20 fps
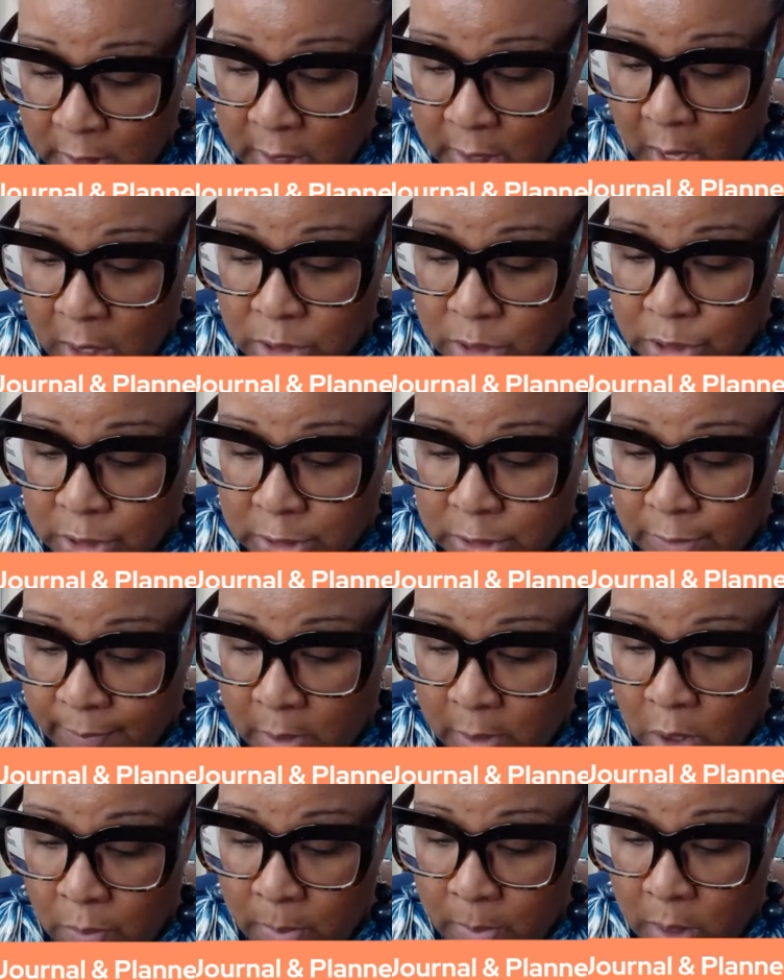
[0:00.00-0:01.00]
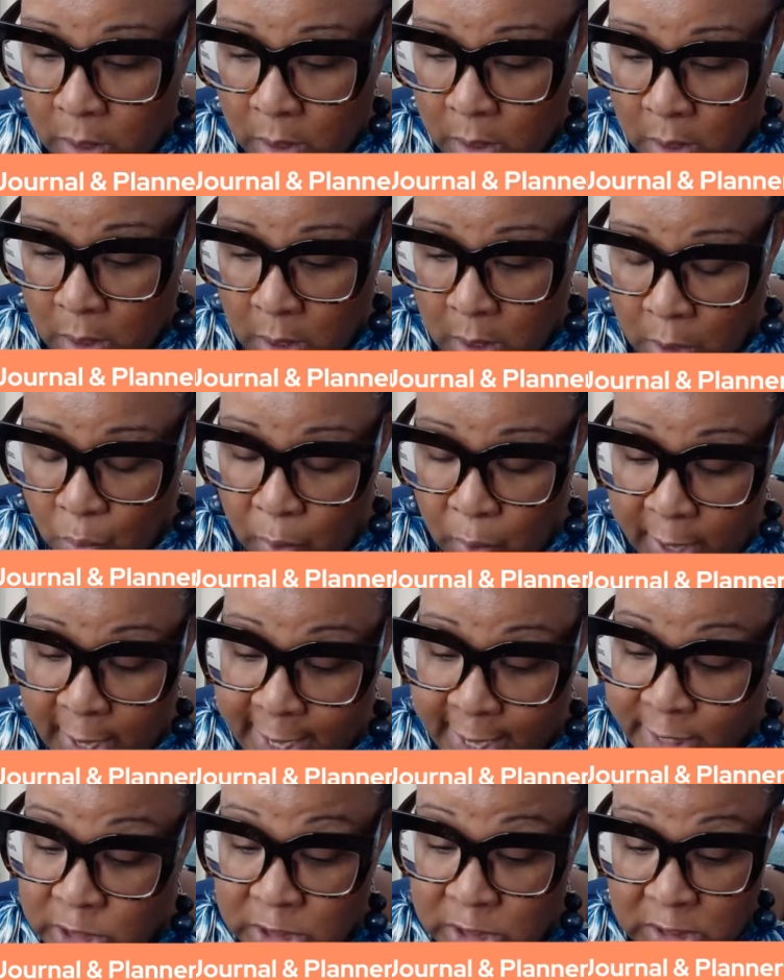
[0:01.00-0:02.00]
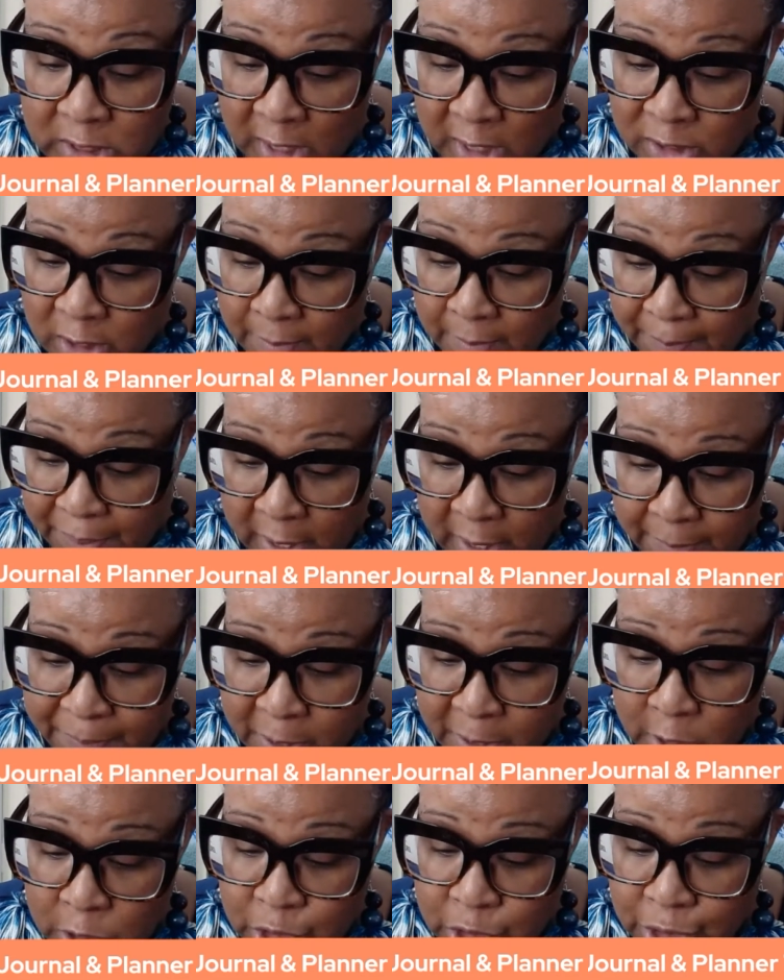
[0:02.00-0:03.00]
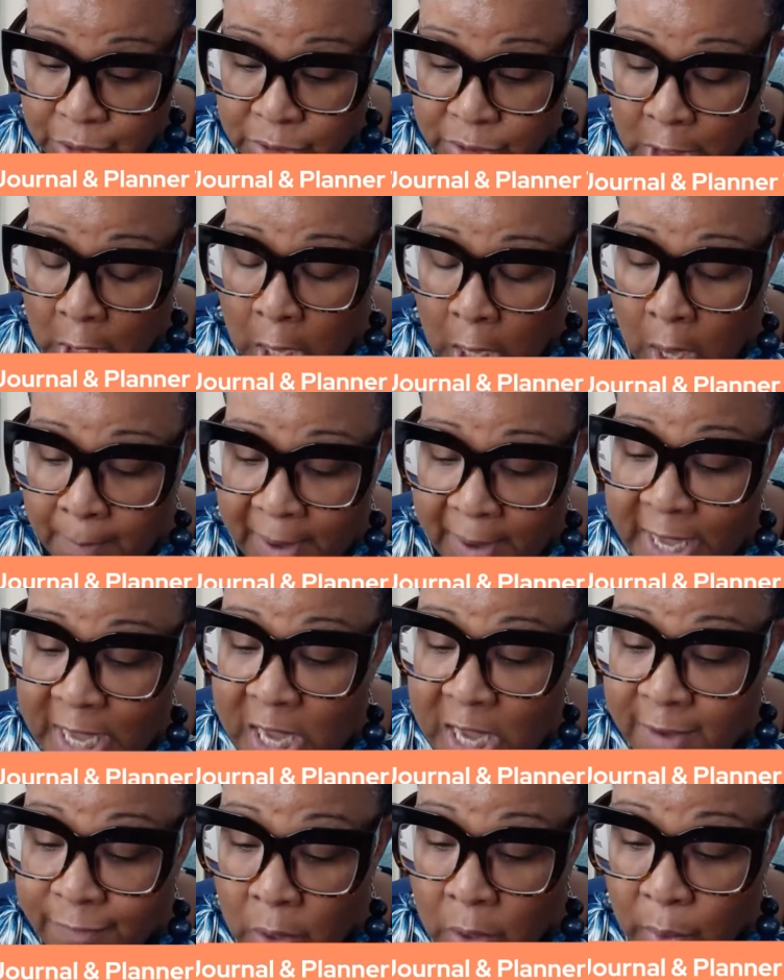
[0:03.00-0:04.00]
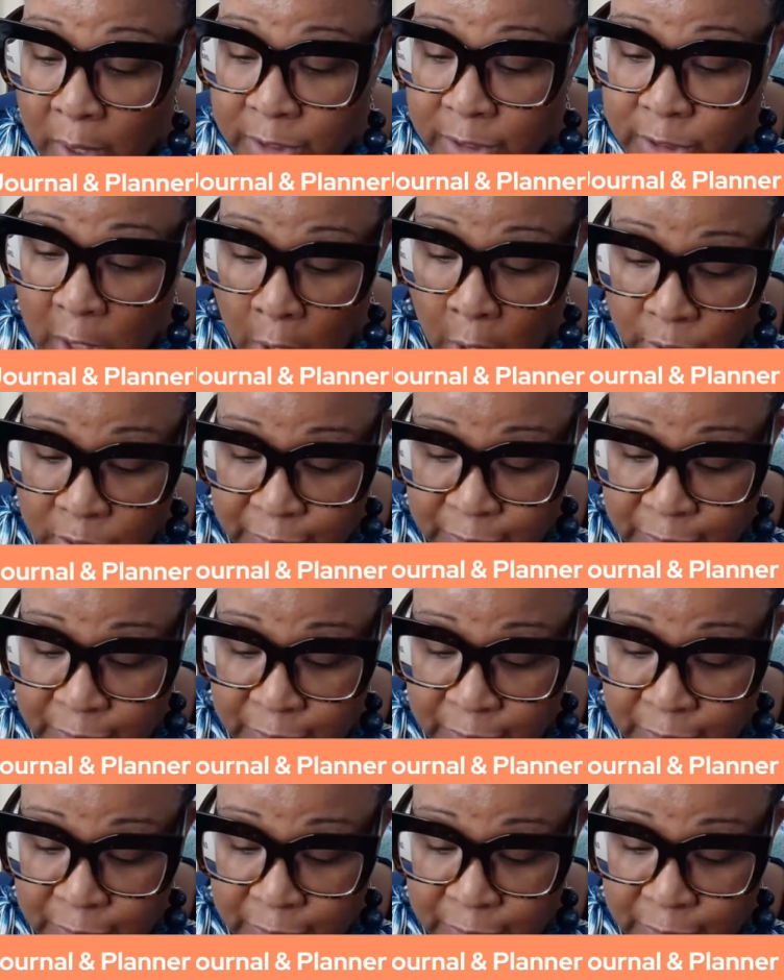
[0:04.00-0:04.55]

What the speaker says: y'all in just a moment, where it's nothing but pictures. But even with those